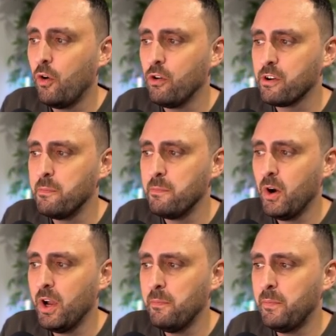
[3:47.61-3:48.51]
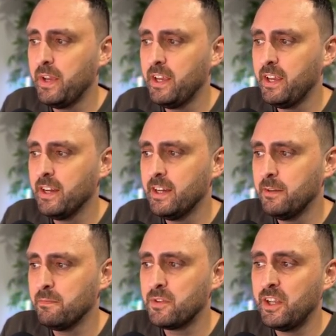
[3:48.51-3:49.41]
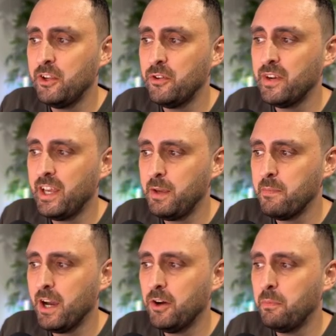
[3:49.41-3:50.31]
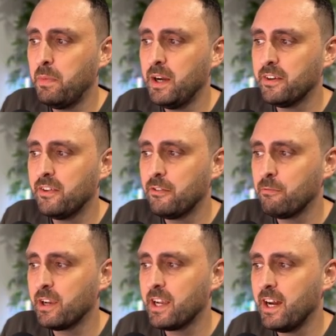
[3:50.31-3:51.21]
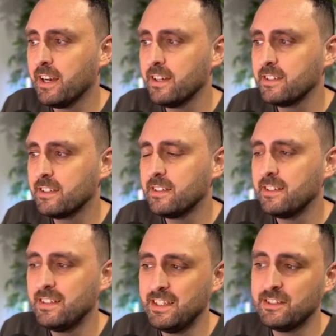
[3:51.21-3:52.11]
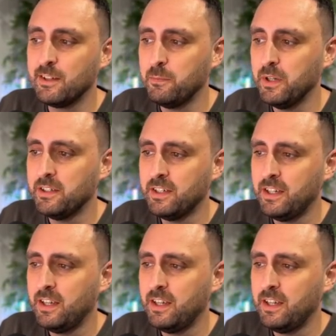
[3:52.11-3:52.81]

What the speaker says: or it might be sending you an email, but regardless, it's somewhere.